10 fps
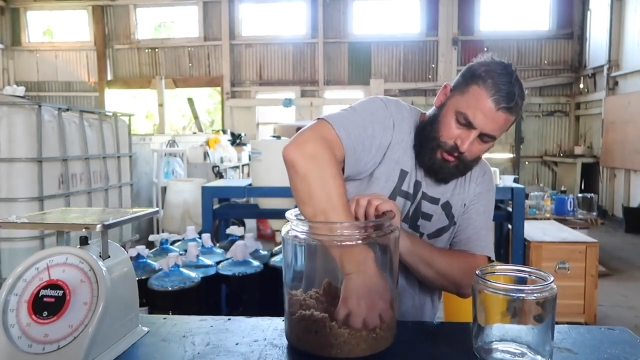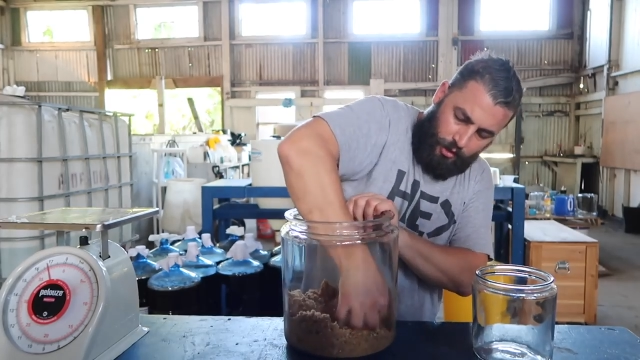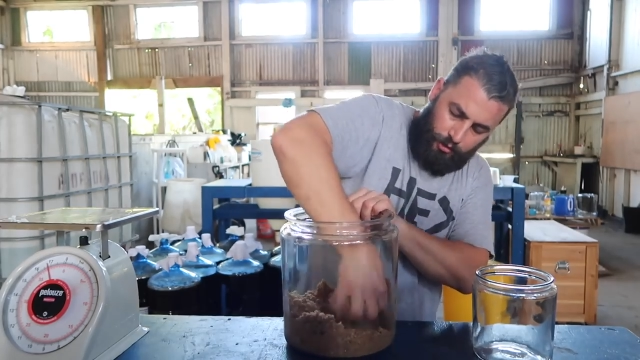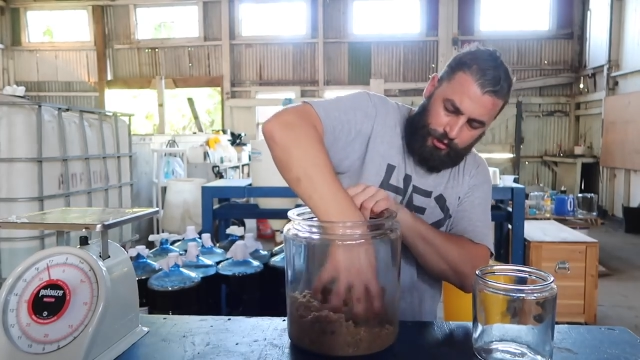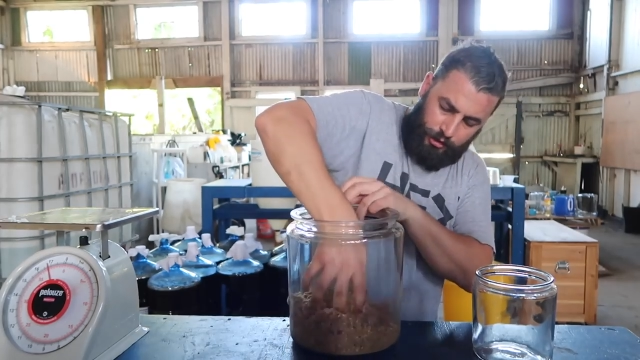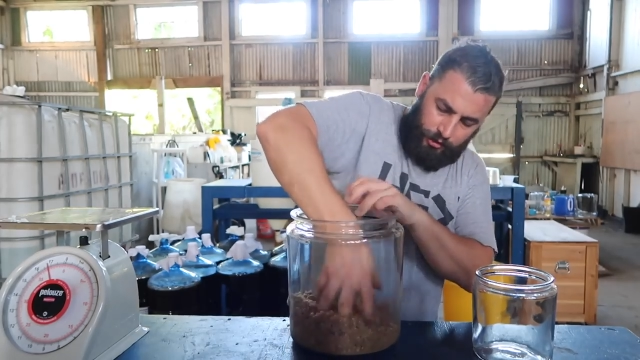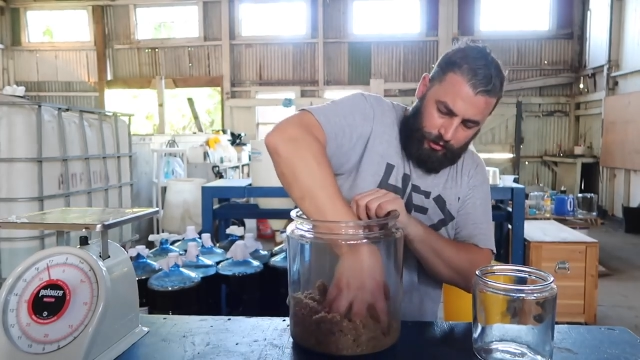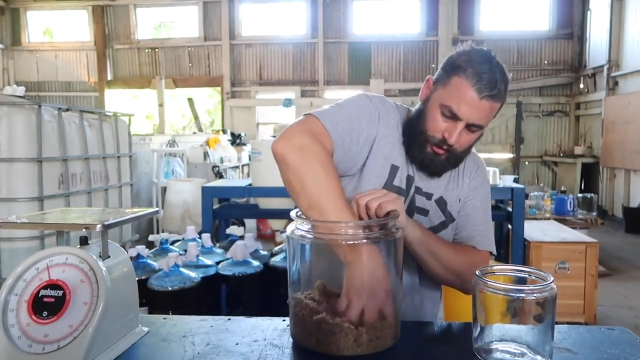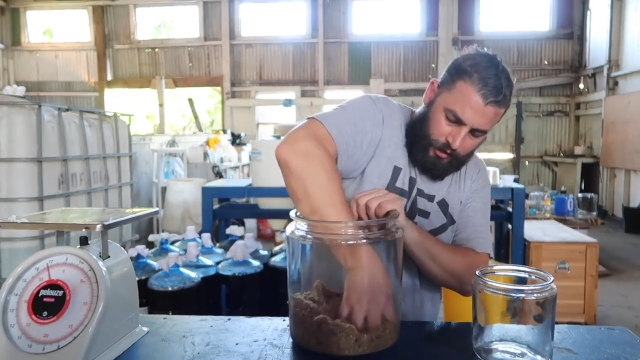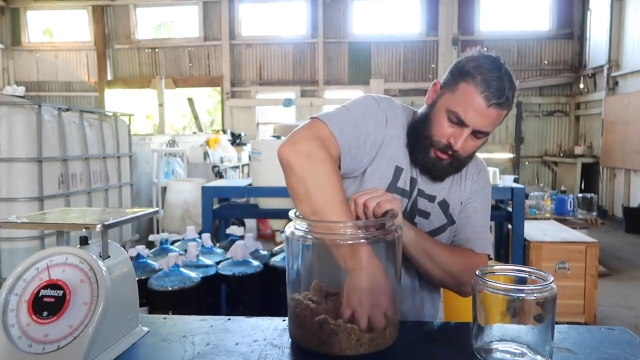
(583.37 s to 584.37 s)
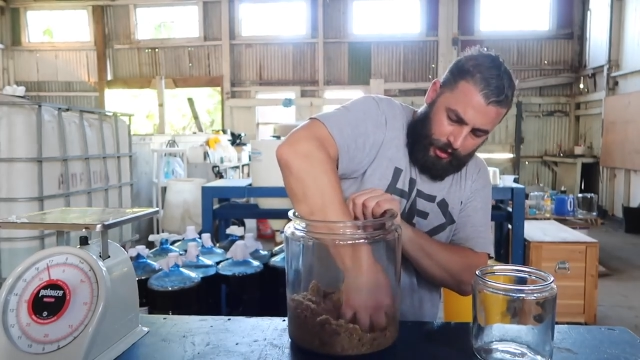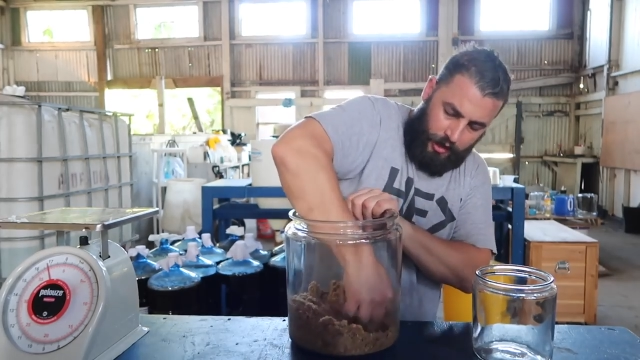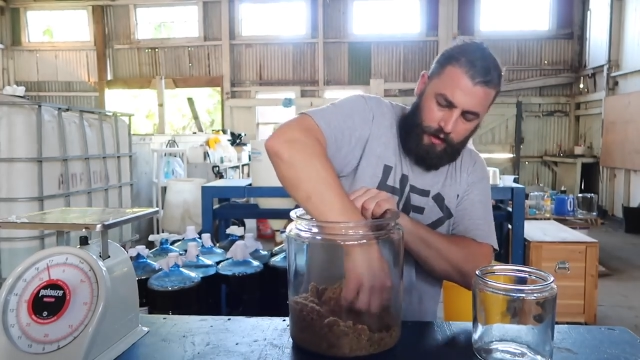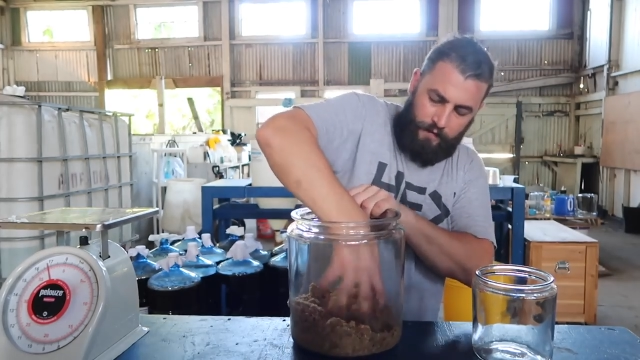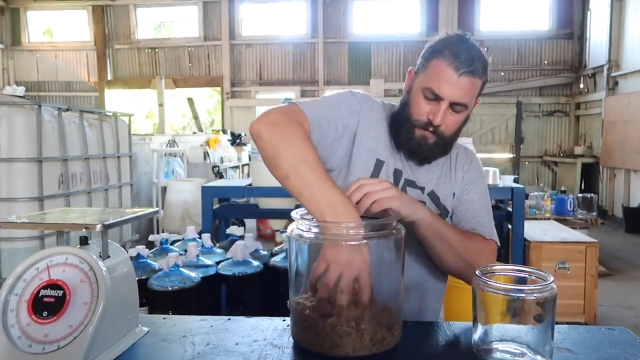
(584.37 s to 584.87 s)
culture
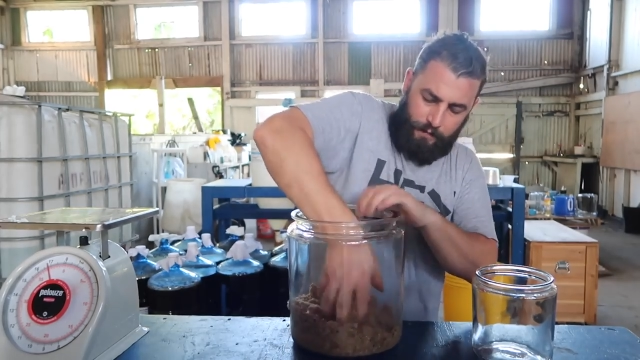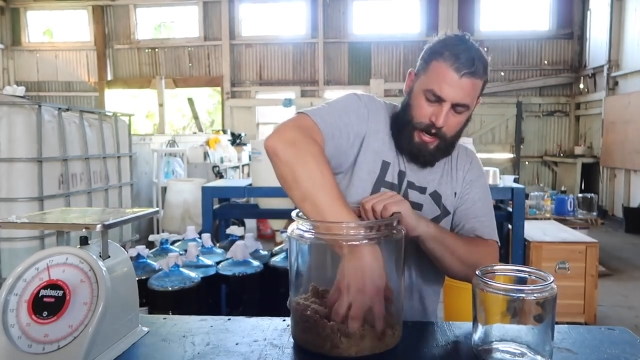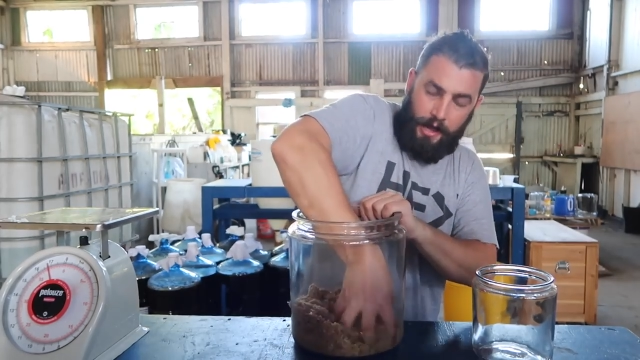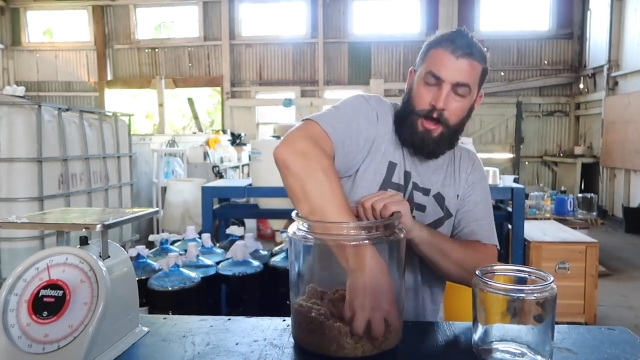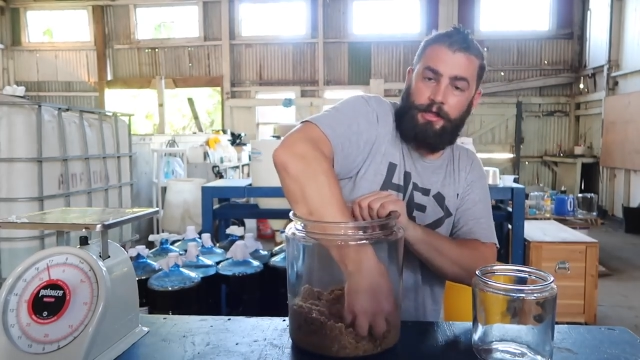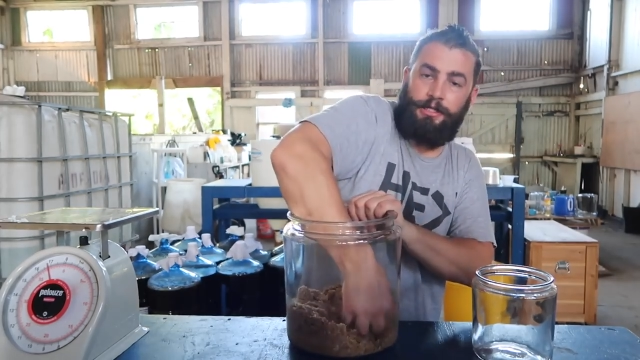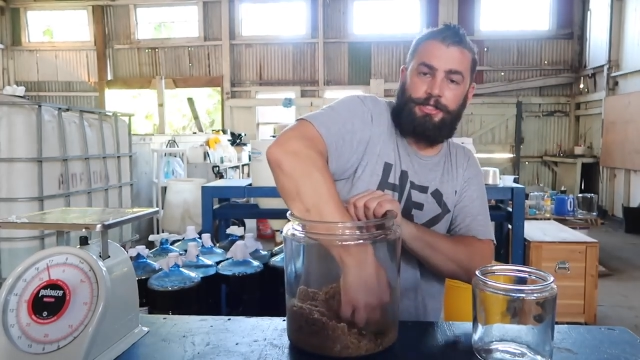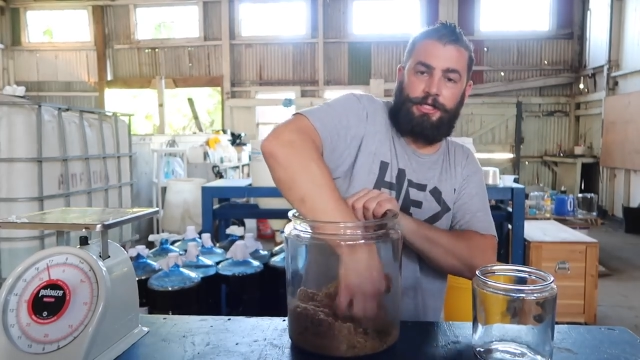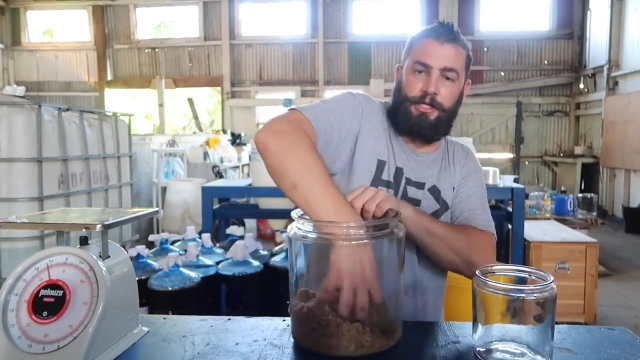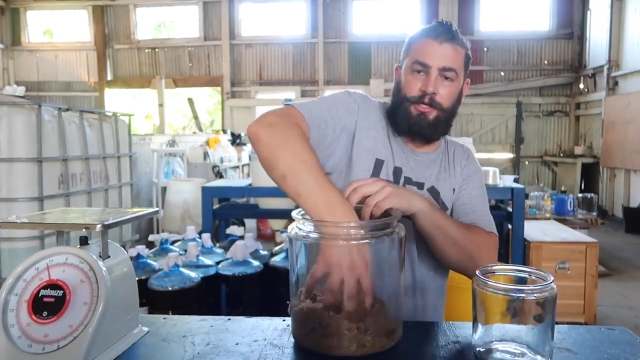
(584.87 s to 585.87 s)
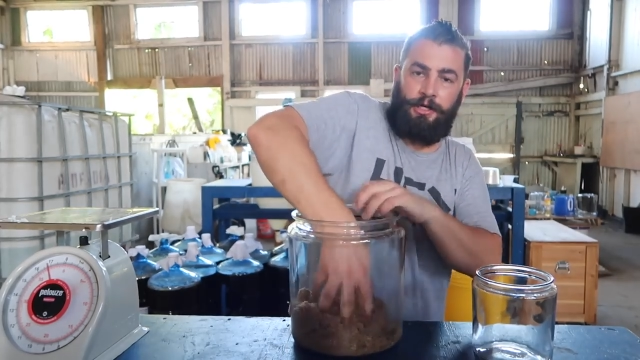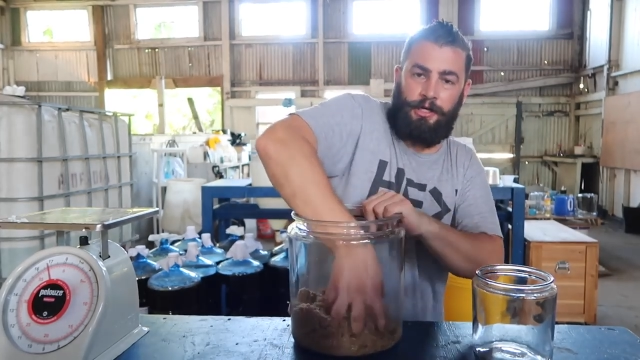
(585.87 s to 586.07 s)
of biology,